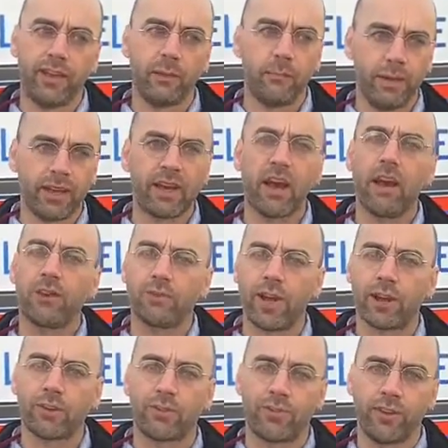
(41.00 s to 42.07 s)
the big
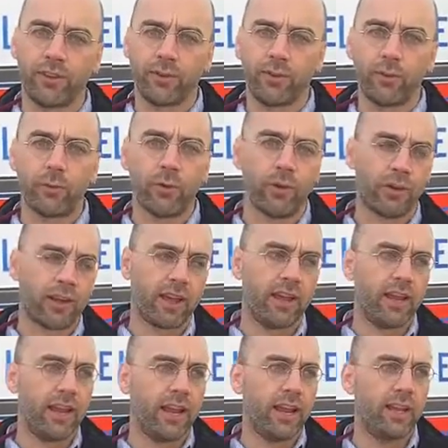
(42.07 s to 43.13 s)
contractors that do the work,
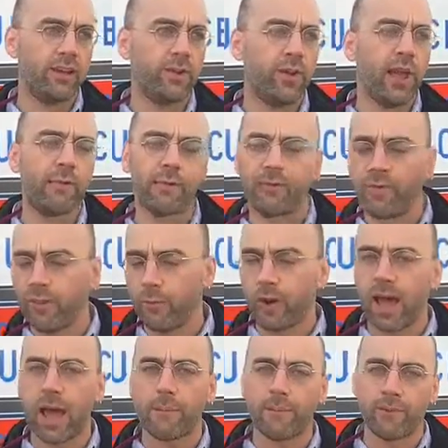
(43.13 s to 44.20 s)
and you never see
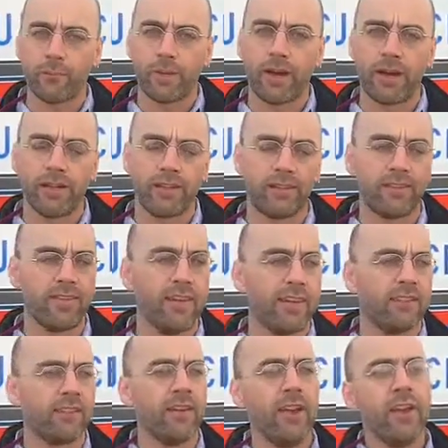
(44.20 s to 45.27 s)
what happens behind the
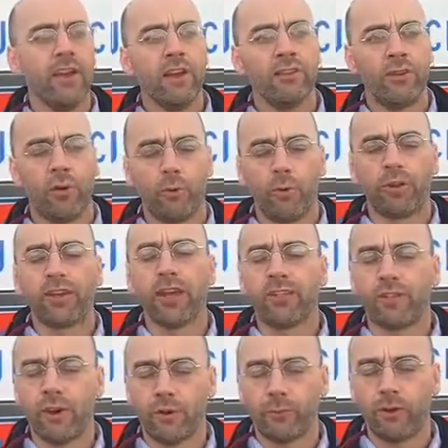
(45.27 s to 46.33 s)
scenes. So what they
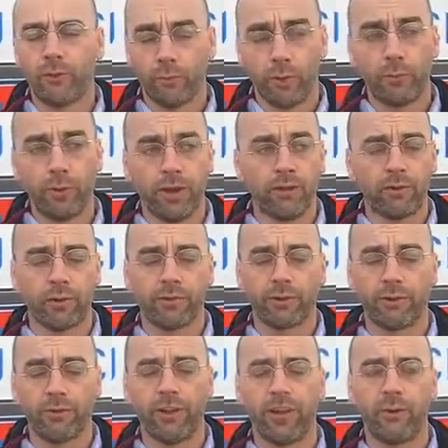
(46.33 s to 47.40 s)
thought and what we sort
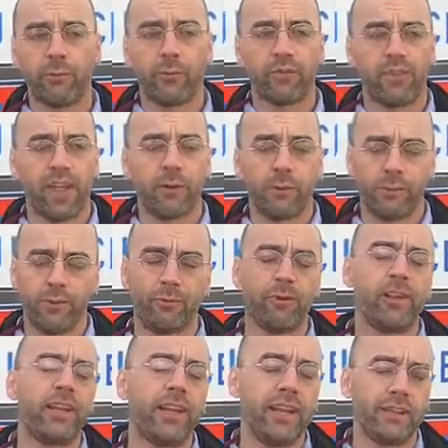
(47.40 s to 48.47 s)
of agreed was that it would be
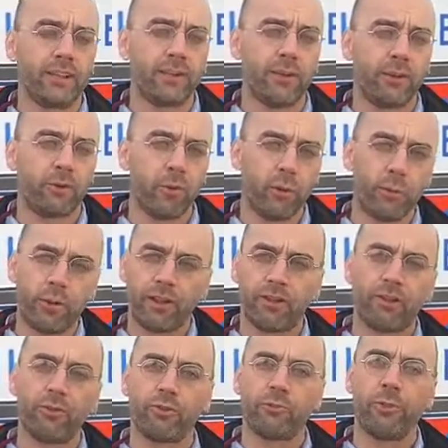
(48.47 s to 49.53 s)
really neat to incorporate
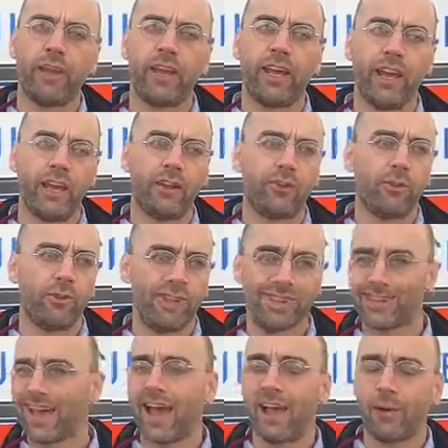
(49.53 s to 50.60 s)
social media into the
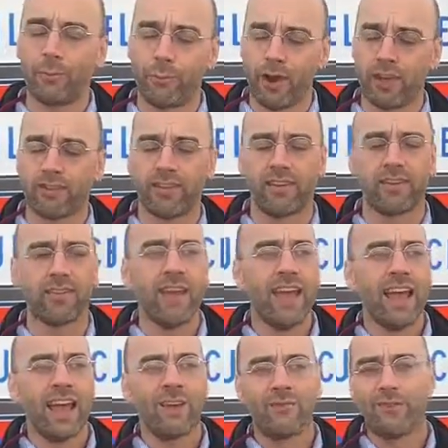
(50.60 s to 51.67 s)
entire process
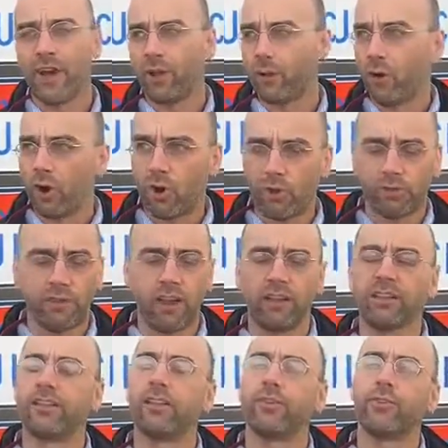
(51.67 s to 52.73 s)
and follow all the
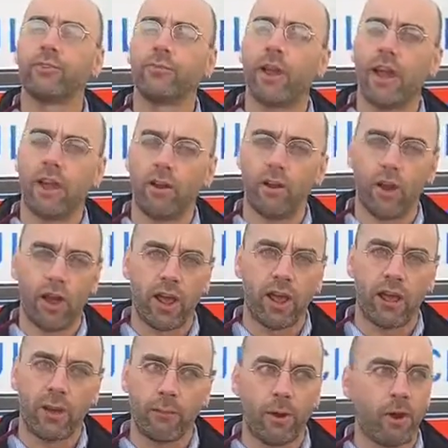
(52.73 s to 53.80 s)
volunteers around,
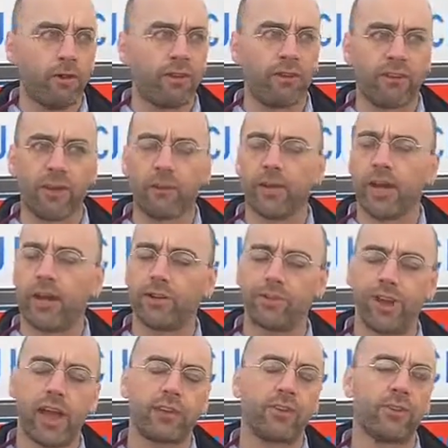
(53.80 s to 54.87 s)
all the
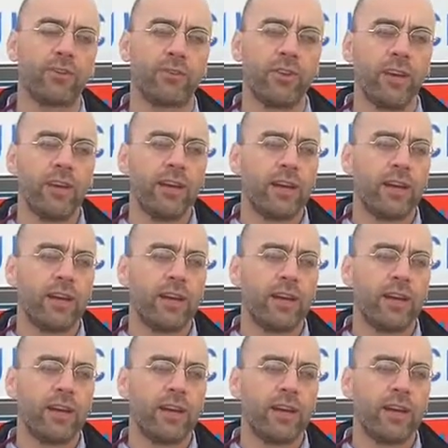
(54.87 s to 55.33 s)
subcontractors,